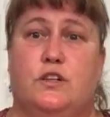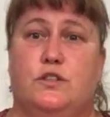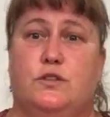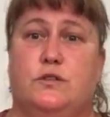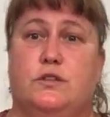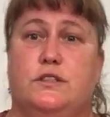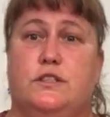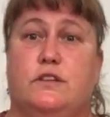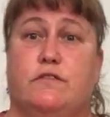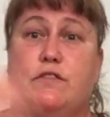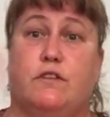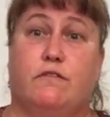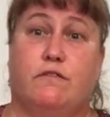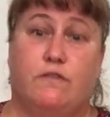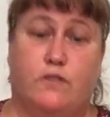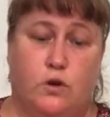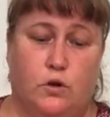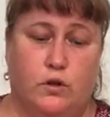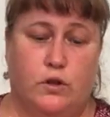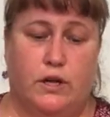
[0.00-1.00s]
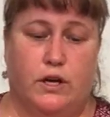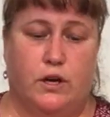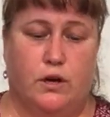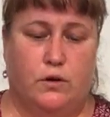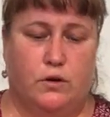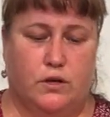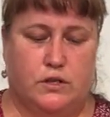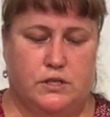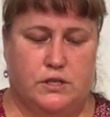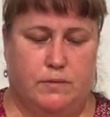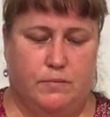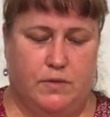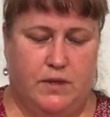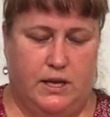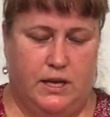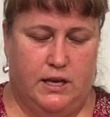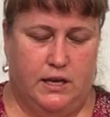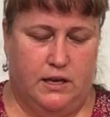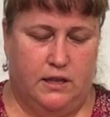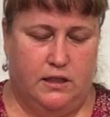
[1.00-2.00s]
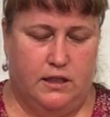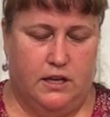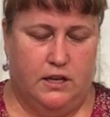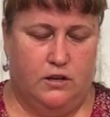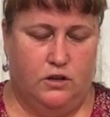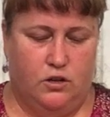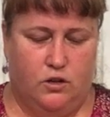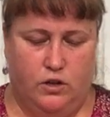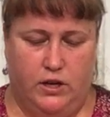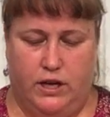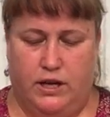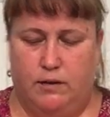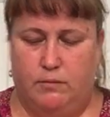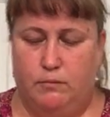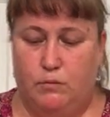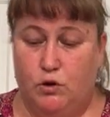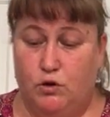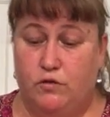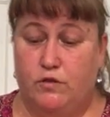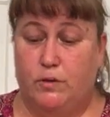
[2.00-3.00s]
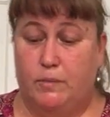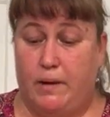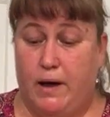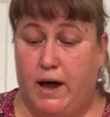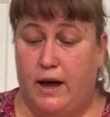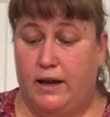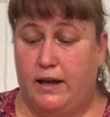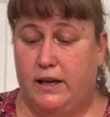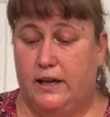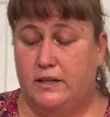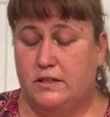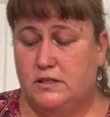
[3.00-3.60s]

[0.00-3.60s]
to a different folio or something, then you can move the pocket.